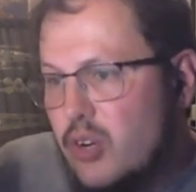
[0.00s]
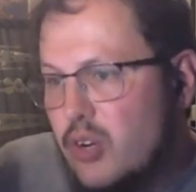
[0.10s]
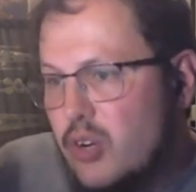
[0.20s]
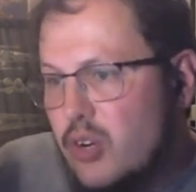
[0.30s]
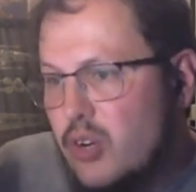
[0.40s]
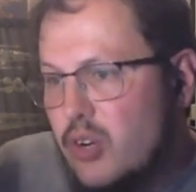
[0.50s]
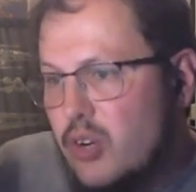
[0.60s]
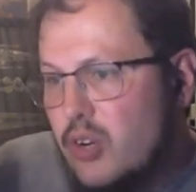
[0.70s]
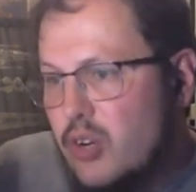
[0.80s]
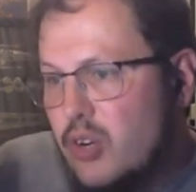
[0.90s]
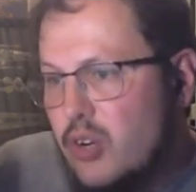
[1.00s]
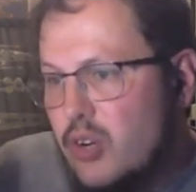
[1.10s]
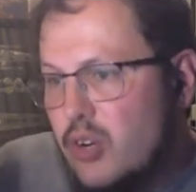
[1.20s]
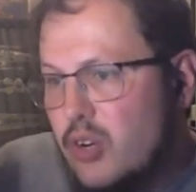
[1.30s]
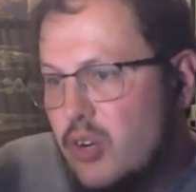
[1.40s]
His command and
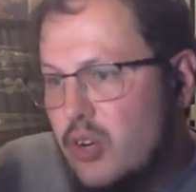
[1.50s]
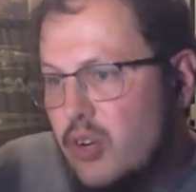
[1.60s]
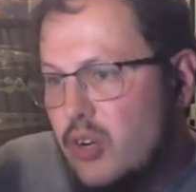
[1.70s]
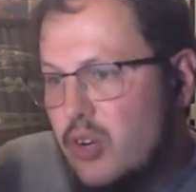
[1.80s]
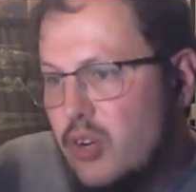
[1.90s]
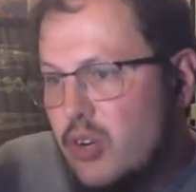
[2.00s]
control are bad.